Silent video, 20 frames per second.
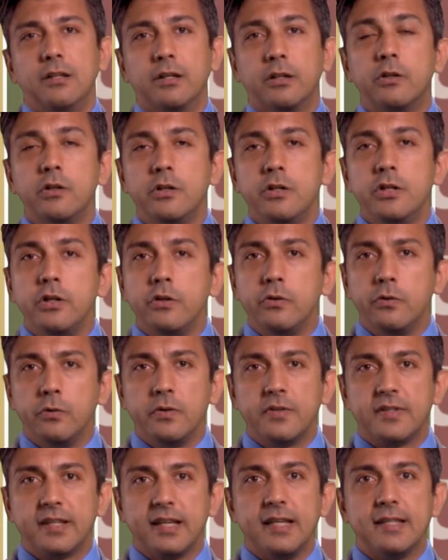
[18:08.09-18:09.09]
The good
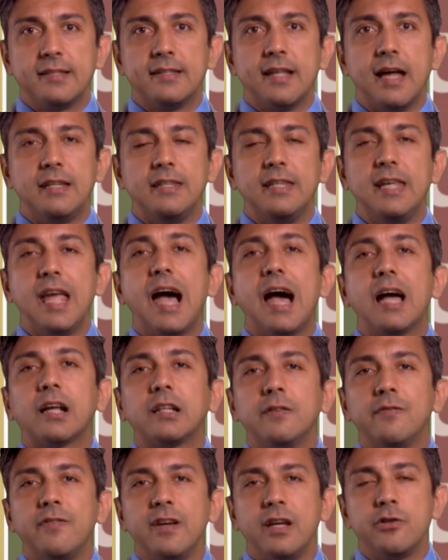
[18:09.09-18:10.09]
news is that the
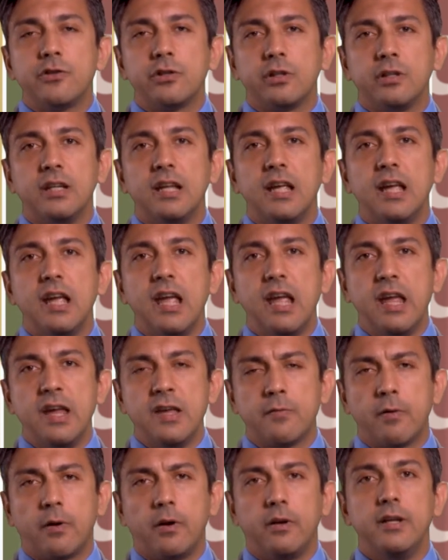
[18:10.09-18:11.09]
activation
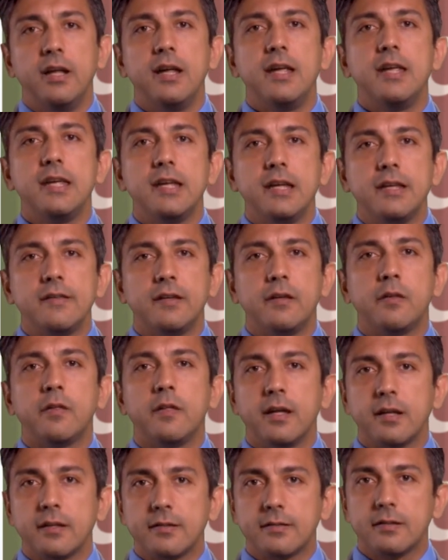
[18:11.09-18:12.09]
is one of the easy
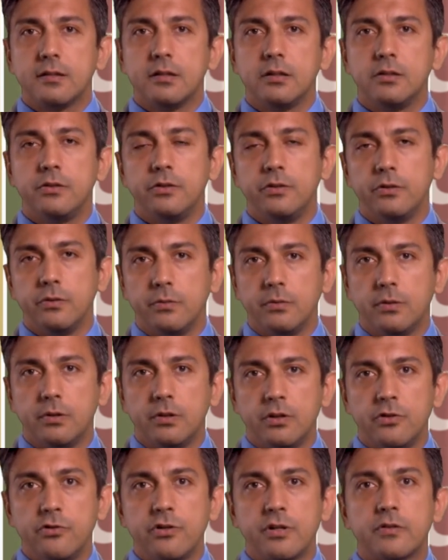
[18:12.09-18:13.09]
things to do
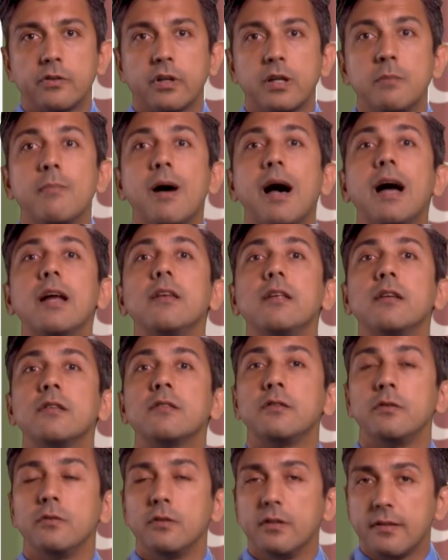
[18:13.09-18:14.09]
just reminding
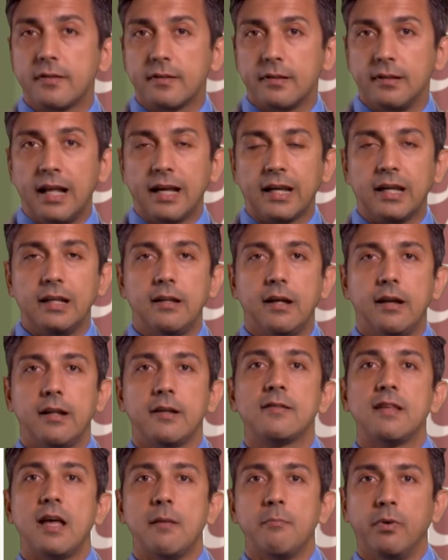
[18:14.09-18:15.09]
students, like in that
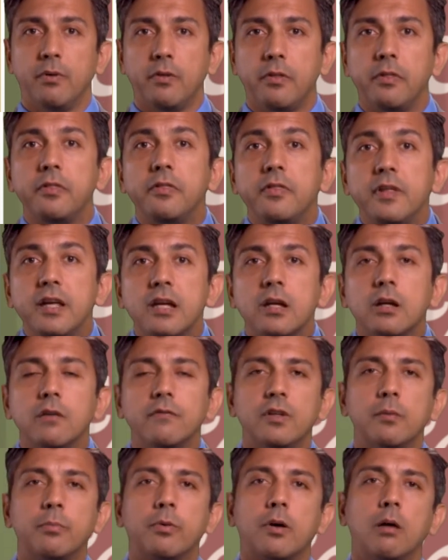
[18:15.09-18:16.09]
example, think
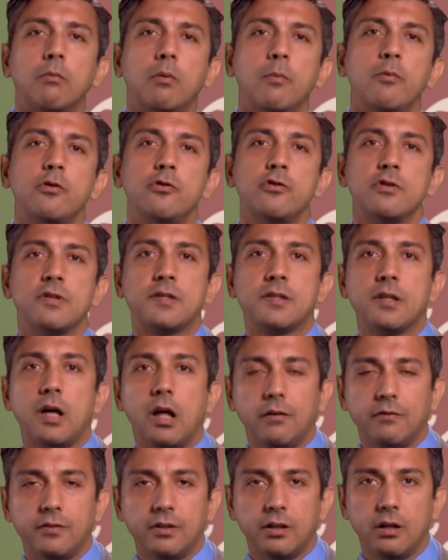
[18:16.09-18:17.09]
of the problem you just
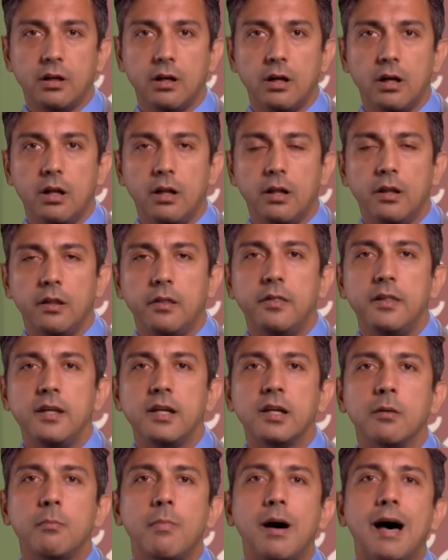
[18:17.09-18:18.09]
solved.
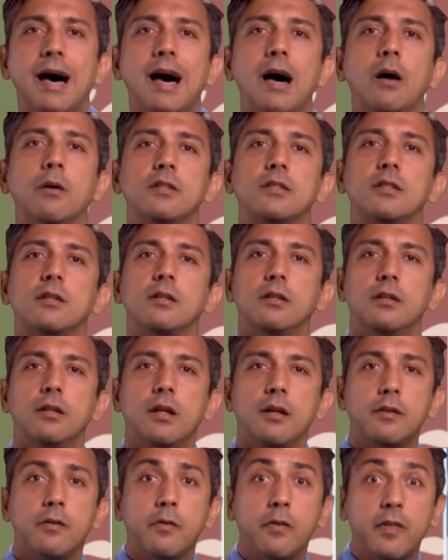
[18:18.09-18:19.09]
Think about
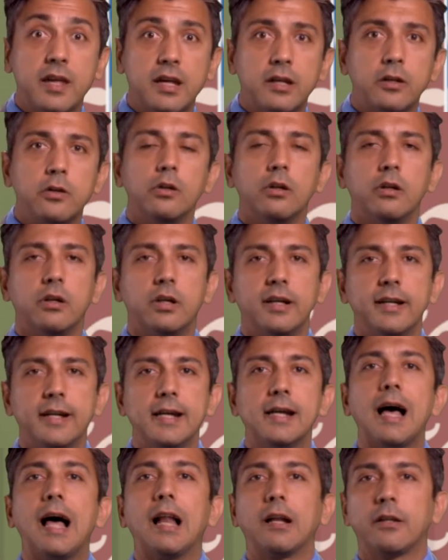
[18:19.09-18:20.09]
the thing you learned
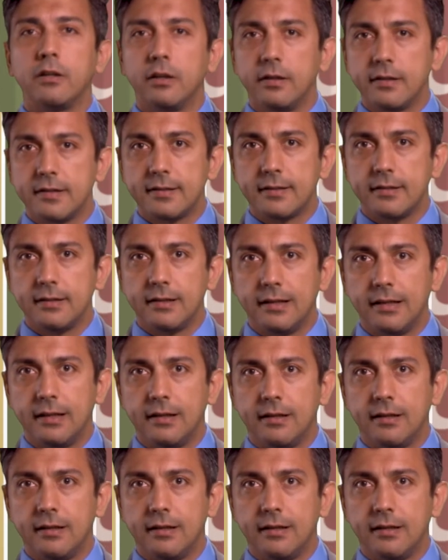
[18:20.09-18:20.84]
in calculus.